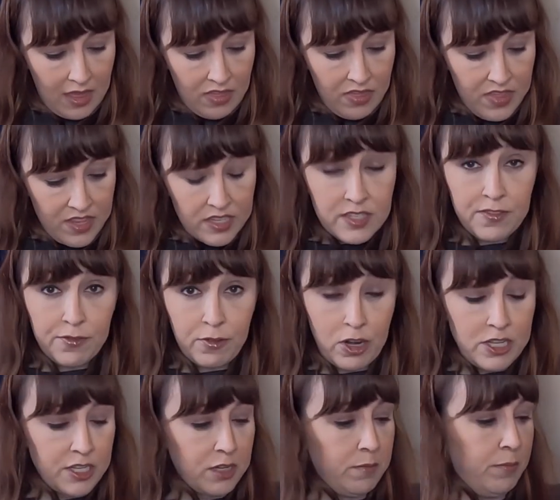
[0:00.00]
This
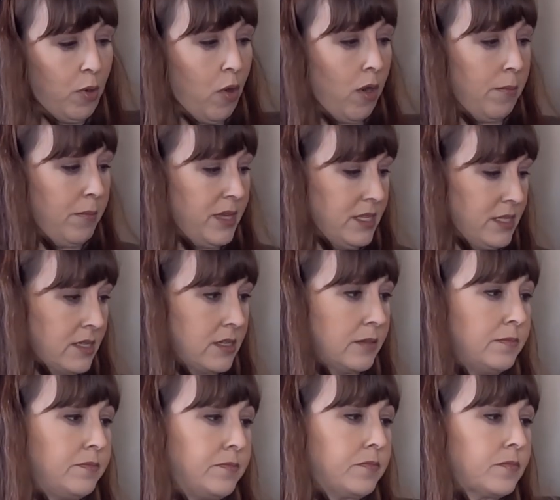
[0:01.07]
front compartment,
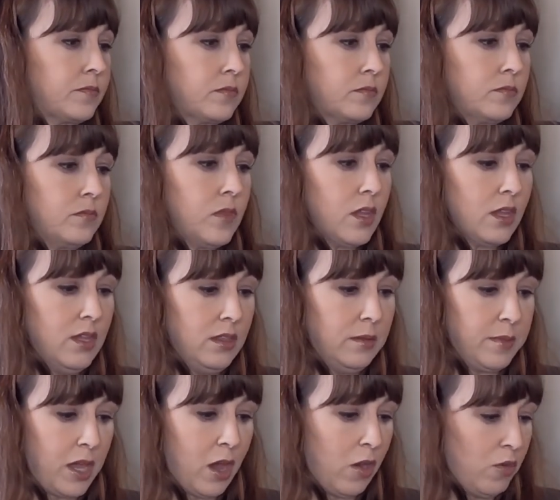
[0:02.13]

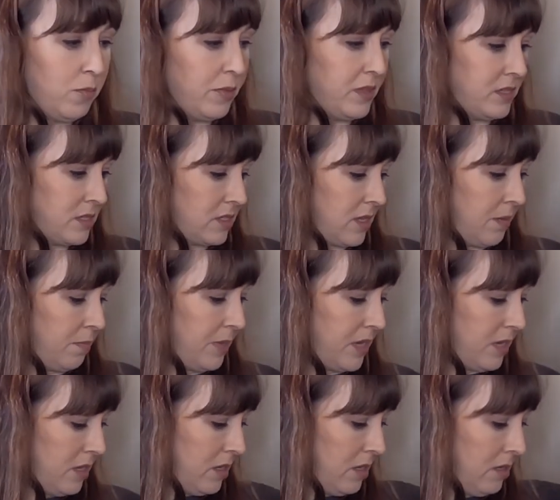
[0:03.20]
let me open this up
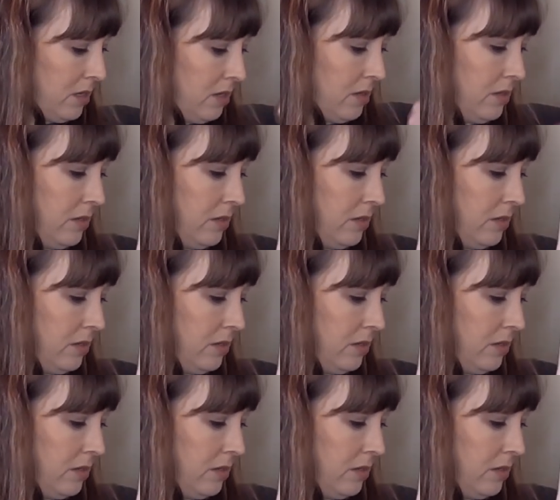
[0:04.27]
here.